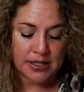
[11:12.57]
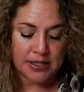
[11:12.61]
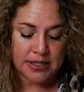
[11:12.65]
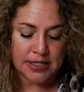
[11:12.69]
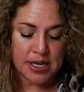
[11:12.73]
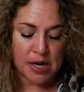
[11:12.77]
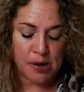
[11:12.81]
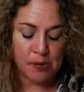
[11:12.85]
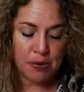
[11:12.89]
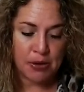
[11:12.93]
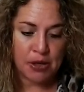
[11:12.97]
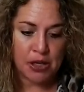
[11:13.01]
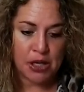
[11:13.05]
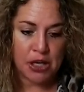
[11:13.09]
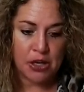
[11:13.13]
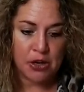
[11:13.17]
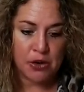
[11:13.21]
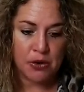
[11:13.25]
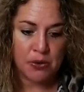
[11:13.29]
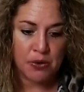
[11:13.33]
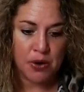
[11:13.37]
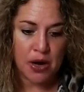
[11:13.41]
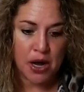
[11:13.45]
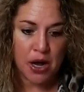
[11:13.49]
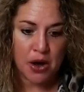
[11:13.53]

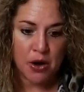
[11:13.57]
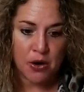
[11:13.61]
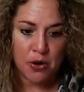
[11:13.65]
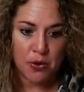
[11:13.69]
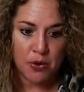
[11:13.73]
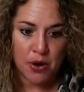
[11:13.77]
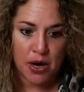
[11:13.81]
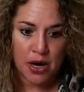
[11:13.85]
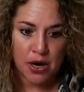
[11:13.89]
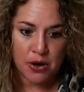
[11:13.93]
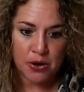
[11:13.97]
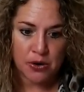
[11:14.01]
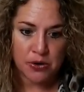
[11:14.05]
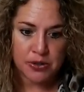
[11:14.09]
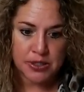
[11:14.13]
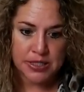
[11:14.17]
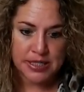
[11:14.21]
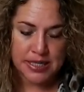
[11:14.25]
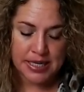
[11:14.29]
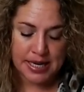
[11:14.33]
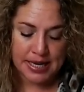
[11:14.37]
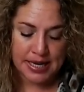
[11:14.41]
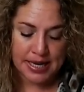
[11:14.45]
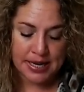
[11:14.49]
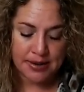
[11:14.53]
W O O
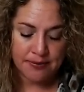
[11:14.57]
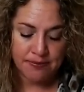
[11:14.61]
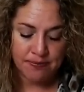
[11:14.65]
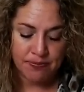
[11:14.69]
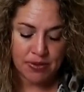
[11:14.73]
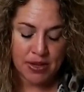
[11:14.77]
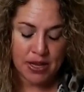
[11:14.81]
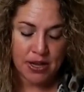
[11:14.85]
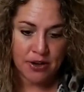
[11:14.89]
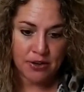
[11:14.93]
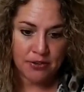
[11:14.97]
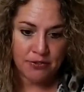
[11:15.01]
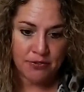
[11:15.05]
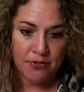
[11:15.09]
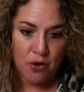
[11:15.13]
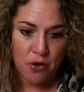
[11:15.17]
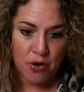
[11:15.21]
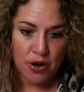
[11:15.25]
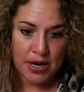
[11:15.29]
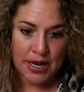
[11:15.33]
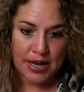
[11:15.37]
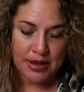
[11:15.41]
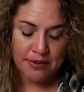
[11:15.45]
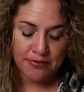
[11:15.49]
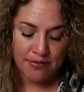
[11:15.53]
D
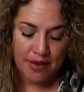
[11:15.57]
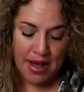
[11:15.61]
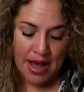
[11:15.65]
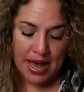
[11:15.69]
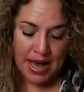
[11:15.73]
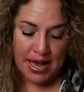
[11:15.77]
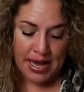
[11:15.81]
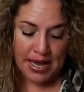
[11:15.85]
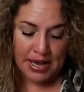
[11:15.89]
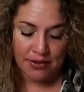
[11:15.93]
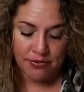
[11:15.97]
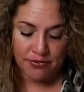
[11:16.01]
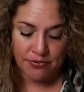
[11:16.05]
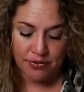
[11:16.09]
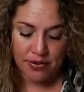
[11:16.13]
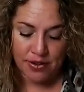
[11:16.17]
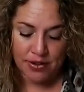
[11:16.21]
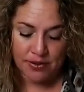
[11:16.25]
45.